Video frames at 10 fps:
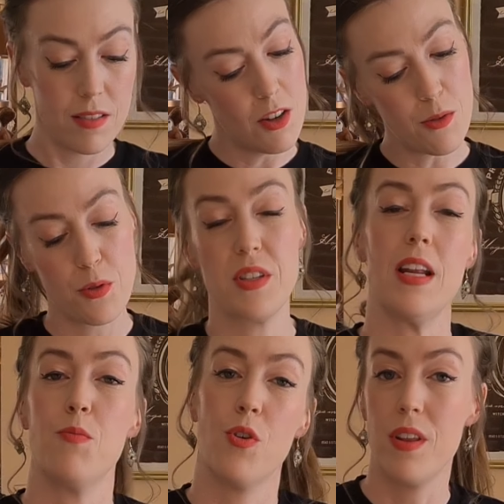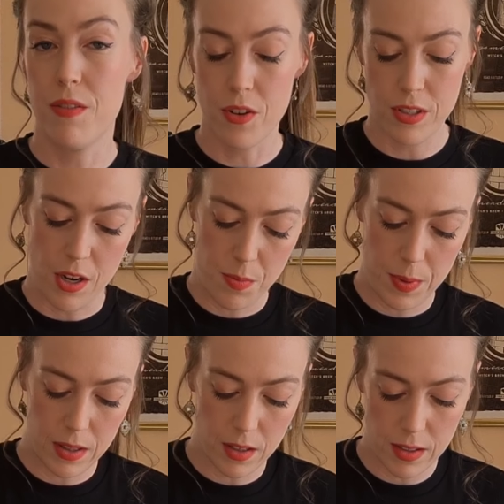not frozen anymore, they thawed out, but little